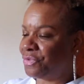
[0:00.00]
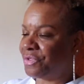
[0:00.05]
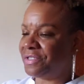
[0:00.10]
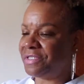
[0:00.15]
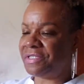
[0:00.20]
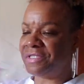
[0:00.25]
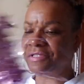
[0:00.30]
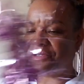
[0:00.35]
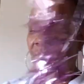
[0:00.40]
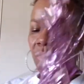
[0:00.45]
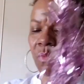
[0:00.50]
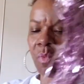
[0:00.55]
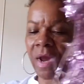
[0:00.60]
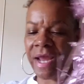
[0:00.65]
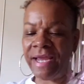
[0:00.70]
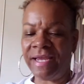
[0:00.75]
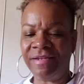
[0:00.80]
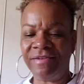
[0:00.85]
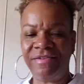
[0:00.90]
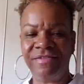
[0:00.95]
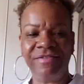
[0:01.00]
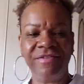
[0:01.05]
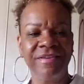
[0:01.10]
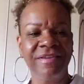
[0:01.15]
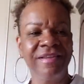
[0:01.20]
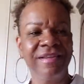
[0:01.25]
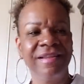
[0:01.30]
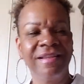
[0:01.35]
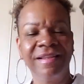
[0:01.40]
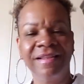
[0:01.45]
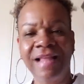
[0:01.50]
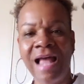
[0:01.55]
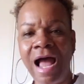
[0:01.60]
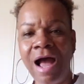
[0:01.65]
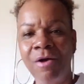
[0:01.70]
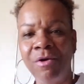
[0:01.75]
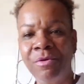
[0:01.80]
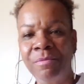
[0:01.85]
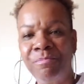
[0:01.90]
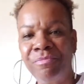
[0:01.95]
This is a weight.
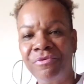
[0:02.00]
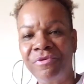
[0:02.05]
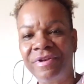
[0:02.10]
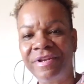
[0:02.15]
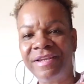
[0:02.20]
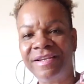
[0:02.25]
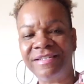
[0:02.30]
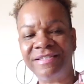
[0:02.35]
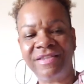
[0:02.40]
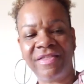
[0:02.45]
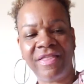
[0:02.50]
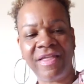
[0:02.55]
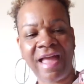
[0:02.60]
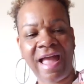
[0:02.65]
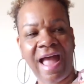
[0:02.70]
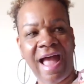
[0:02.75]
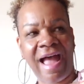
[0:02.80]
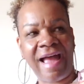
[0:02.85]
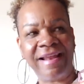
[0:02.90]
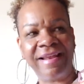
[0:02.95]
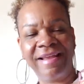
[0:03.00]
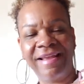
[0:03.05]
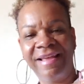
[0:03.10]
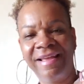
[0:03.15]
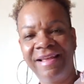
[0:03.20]
How pretty is that?